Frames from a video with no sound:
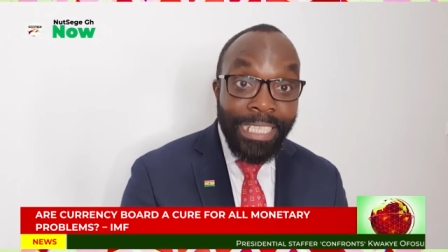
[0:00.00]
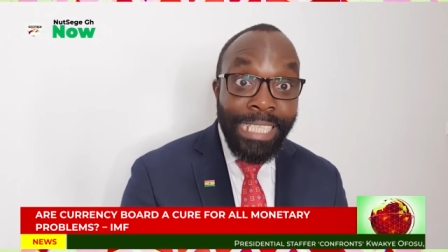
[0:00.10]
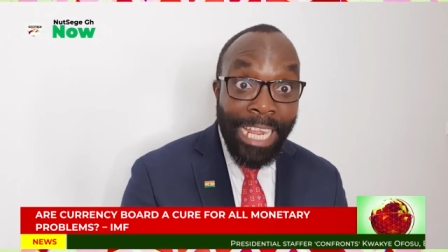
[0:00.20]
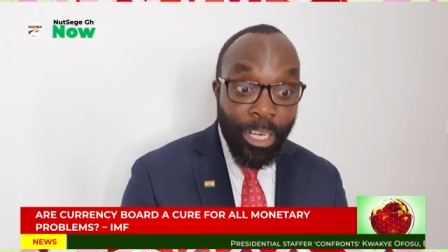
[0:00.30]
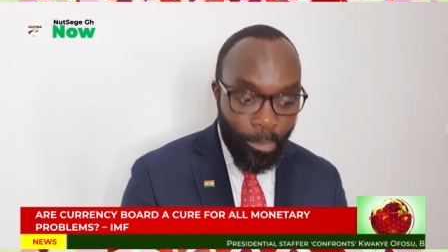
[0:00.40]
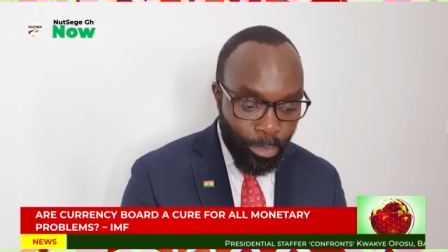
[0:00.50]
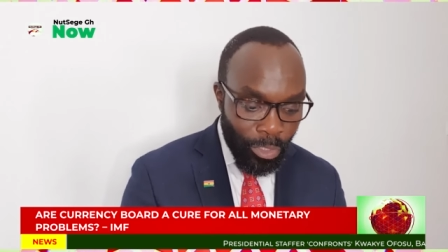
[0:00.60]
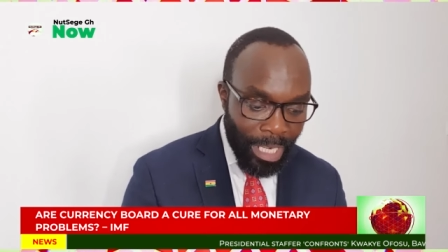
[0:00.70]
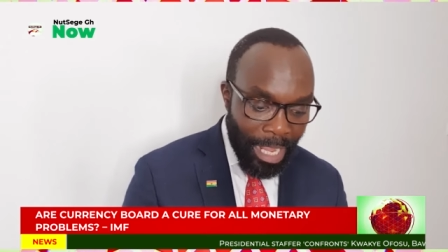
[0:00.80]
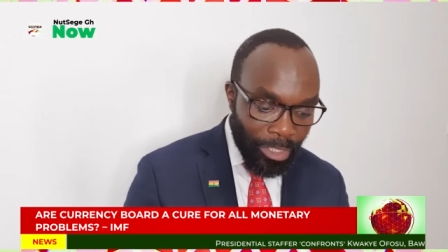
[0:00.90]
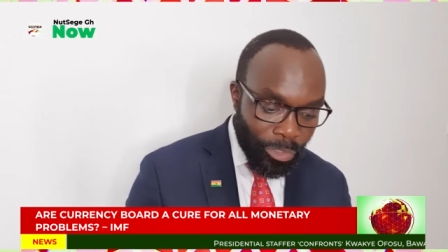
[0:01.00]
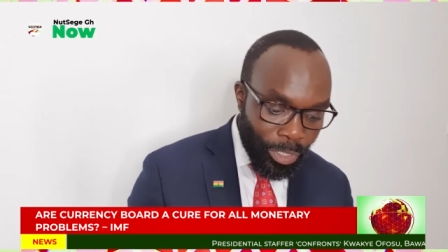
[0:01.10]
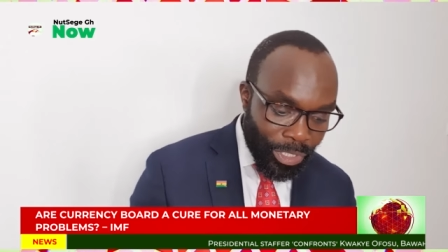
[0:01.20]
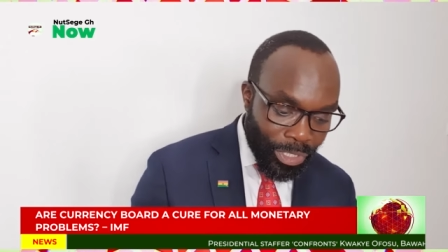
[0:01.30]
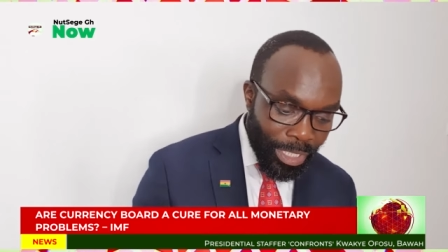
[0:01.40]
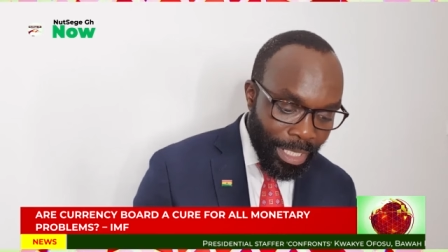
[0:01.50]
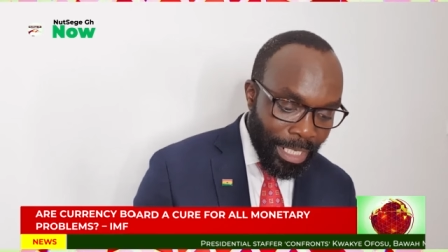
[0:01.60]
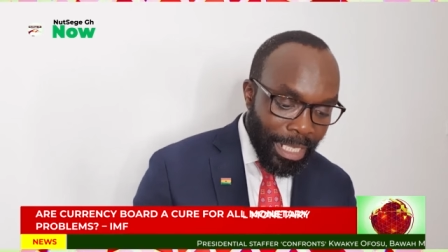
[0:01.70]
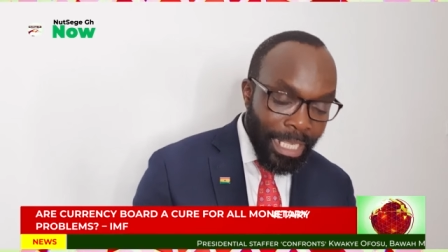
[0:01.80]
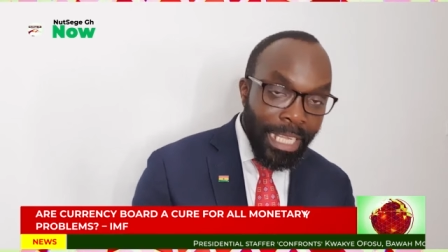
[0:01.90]
10 of those countries
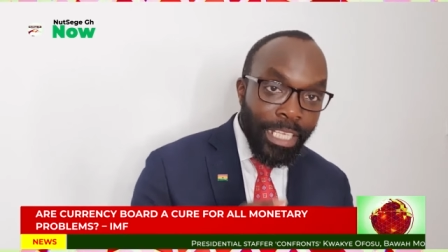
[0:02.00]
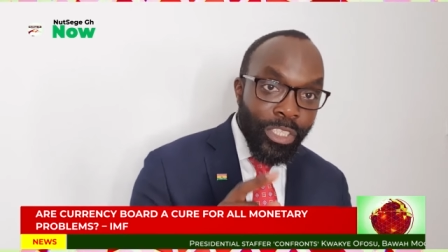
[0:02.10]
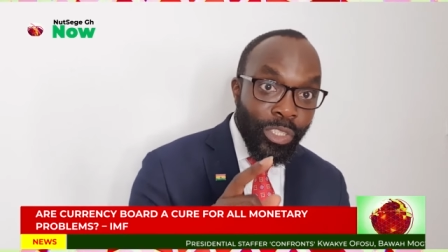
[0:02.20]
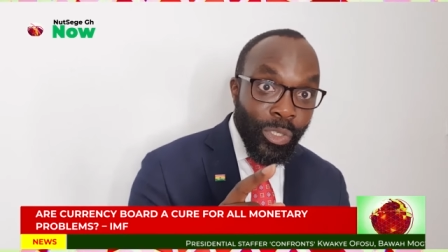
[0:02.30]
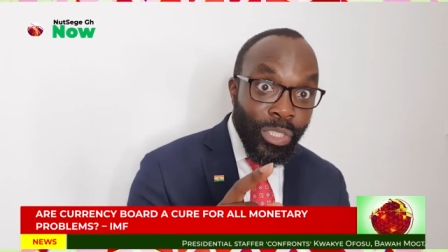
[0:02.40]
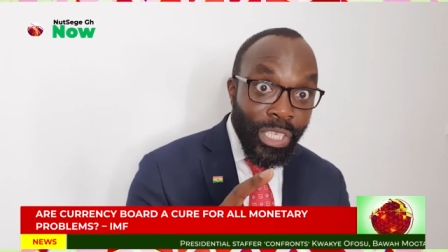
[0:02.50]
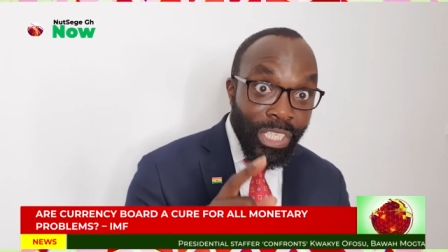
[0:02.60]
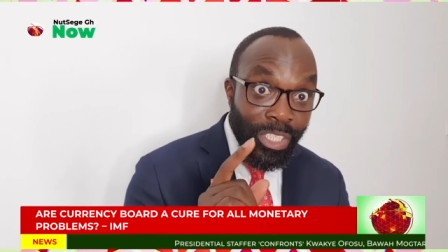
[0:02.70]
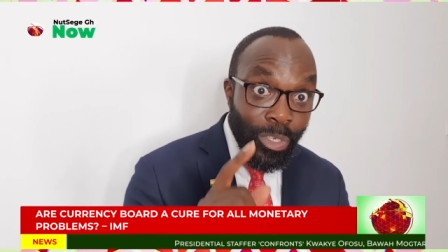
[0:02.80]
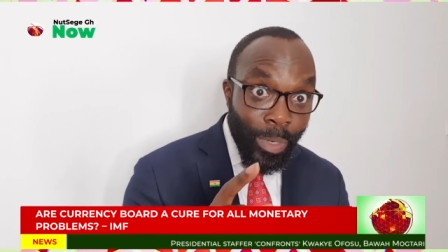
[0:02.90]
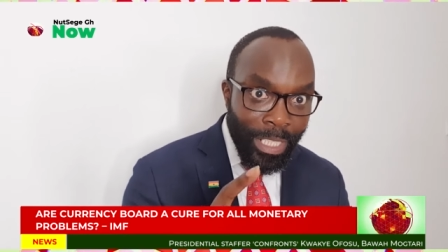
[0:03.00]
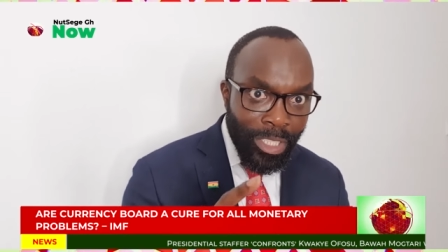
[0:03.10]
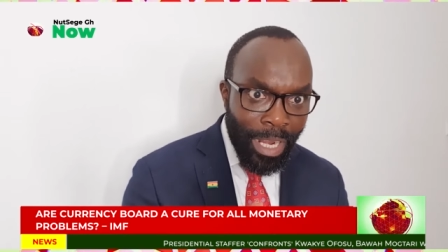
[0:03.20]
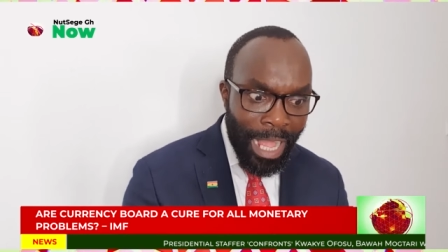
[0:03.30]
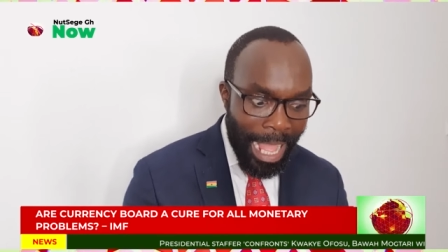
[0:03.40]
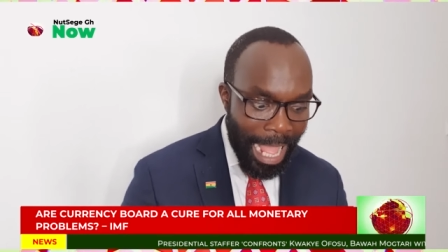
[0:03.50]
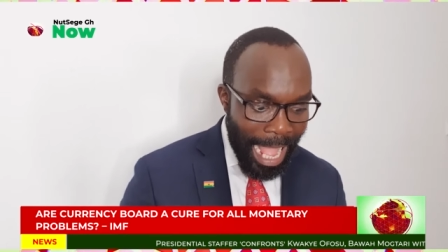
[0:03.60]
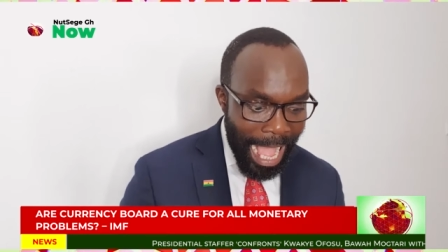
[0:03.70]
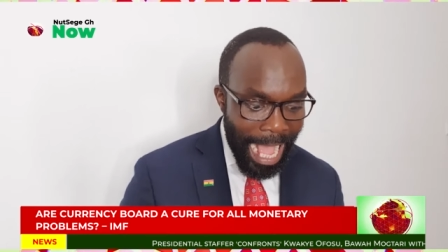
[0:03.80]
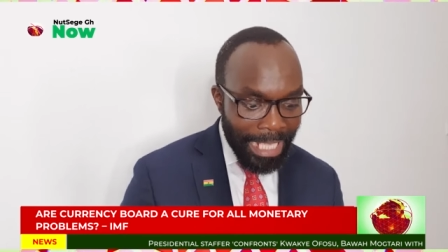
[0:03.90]
uses US dollar
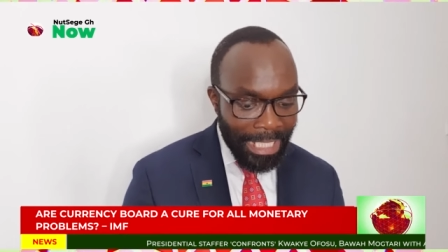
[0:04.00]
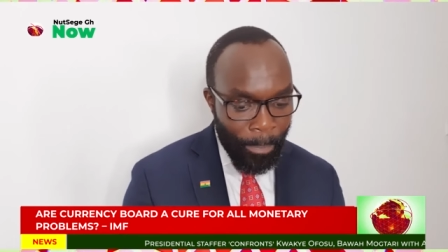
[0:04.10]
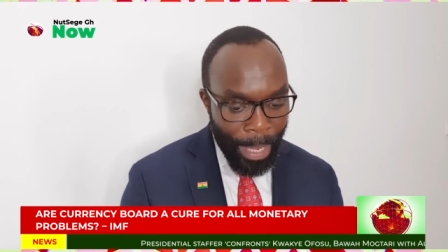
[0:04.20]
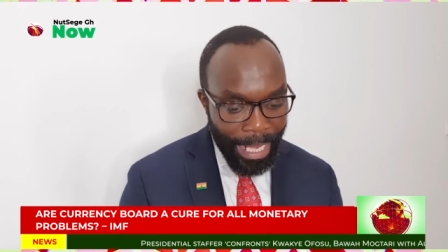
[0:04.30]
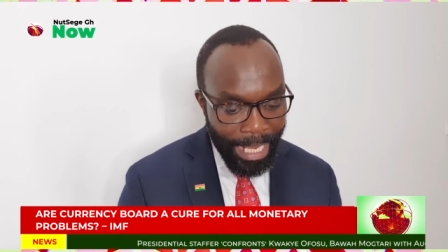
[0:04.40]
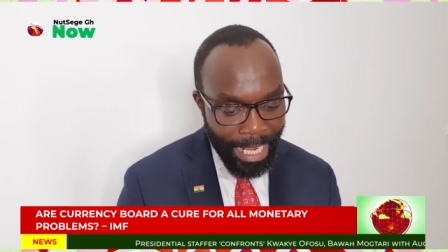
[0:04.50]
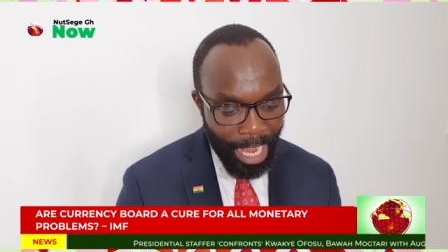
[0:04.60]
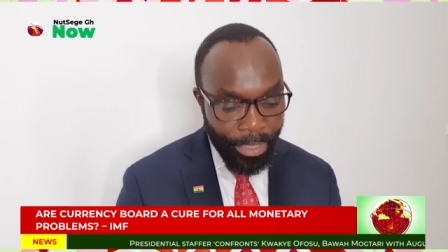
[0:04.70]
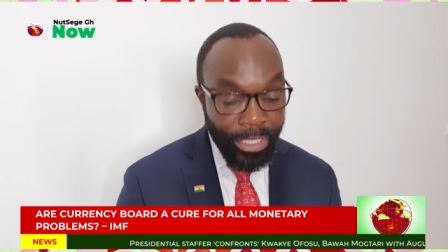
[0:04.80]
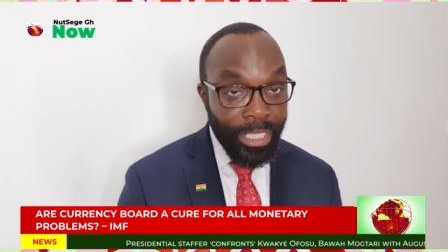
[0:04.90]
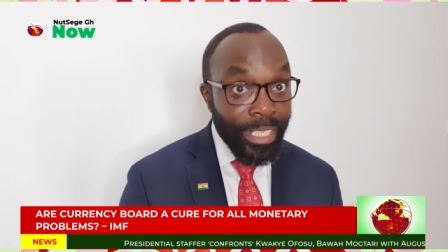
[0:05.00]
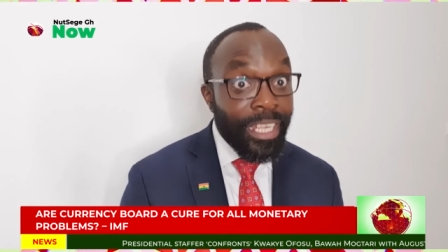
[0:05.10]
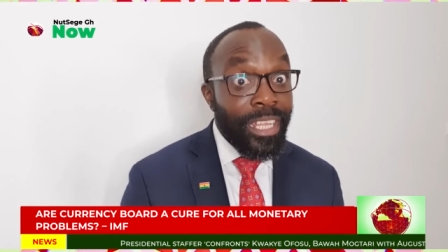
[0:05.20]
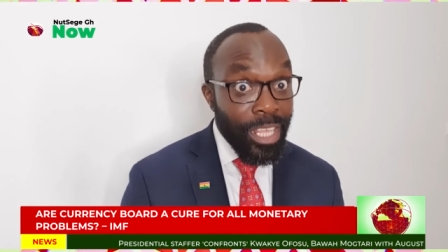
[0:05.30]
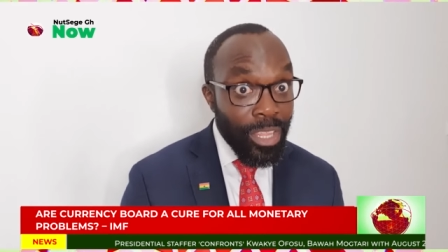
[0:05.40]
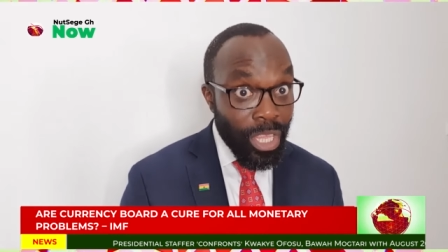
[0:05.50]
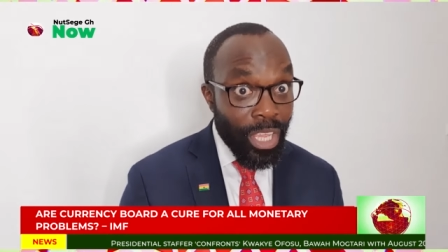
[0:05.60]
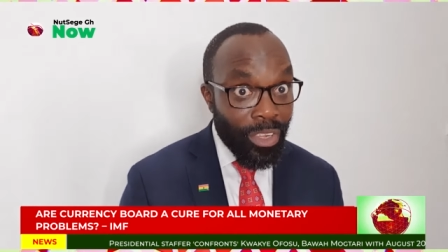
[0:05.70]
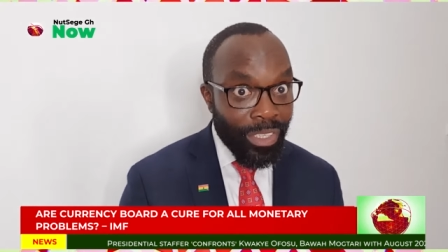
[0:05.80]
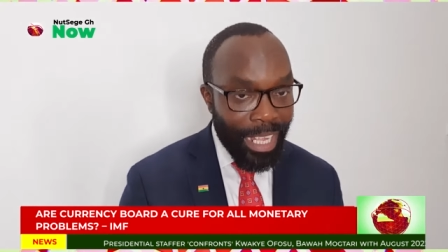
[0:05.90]
as the pegging currency.
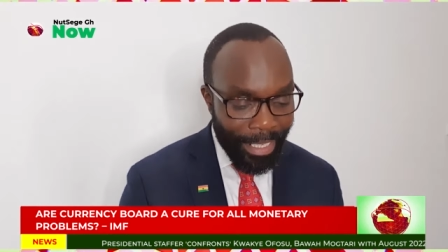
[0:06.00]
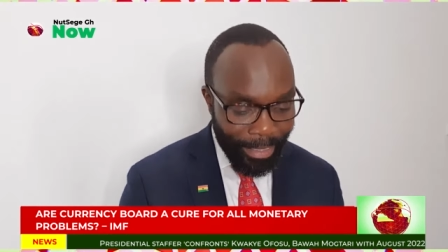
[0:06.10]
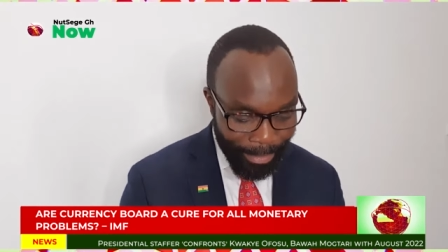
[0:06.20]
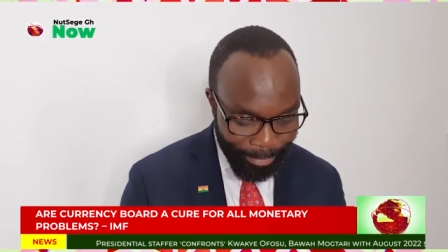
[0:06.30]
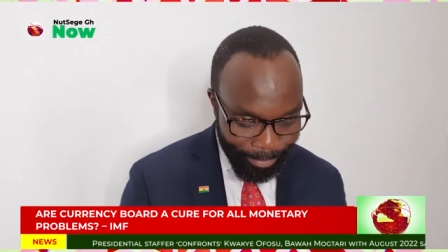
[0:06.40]
Think on that.